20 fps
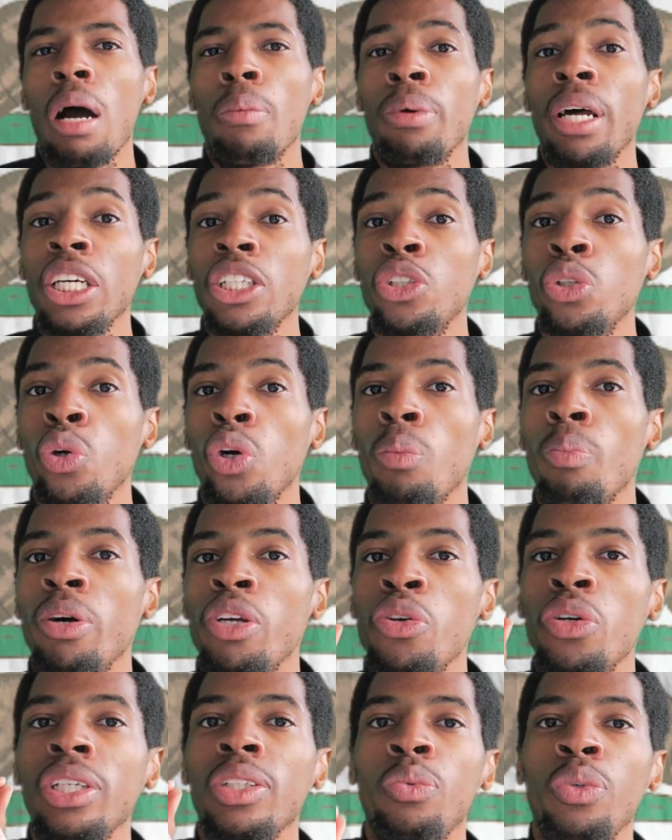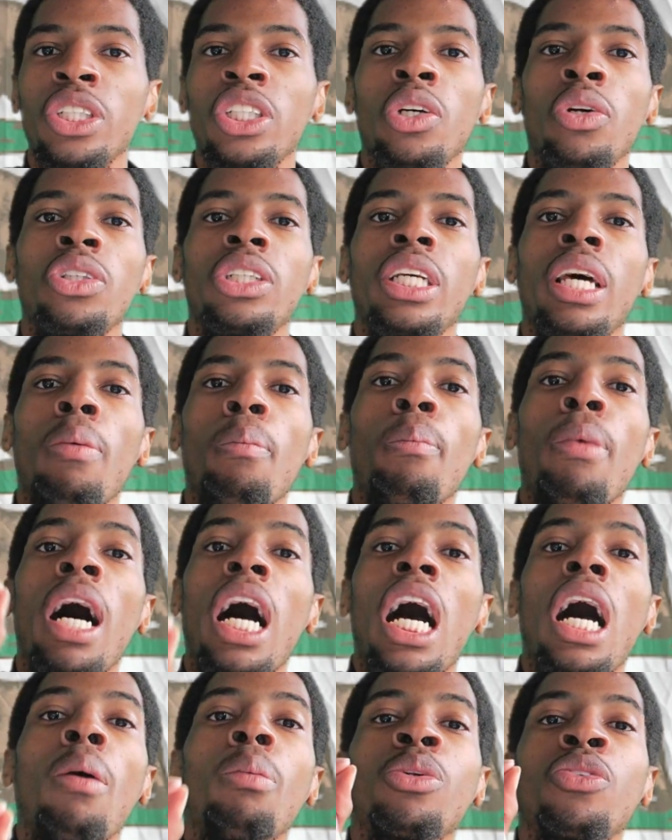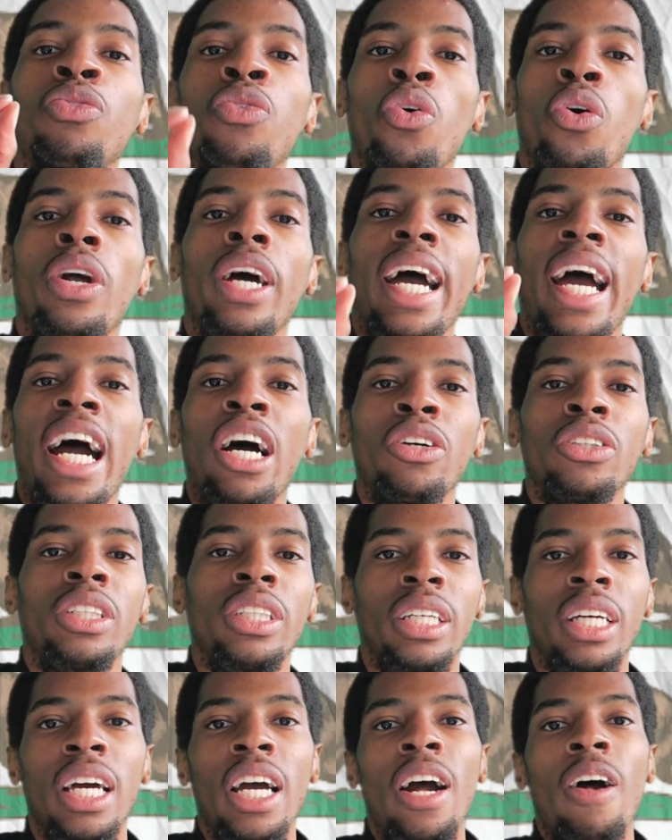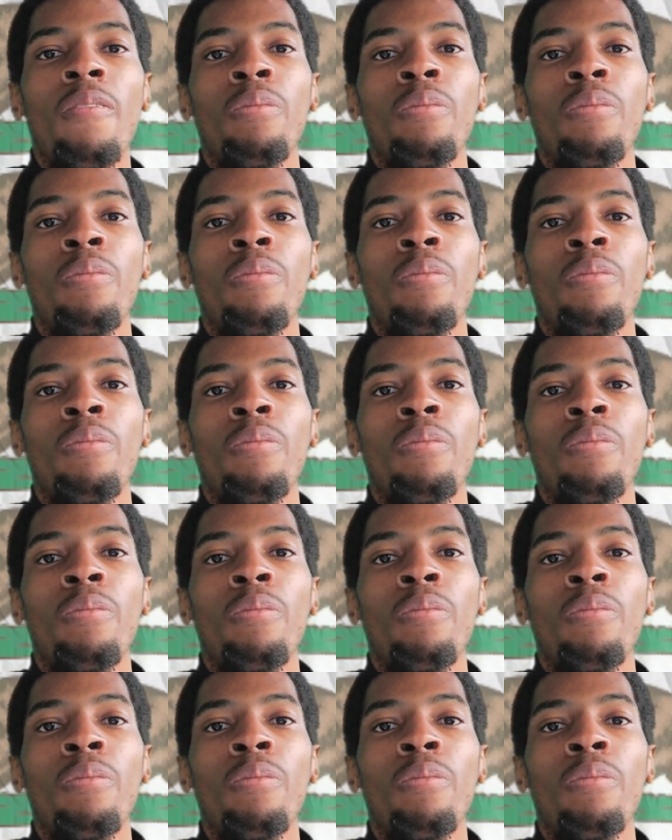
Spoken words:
I'm not sure, but you can research them. Moms for Housing.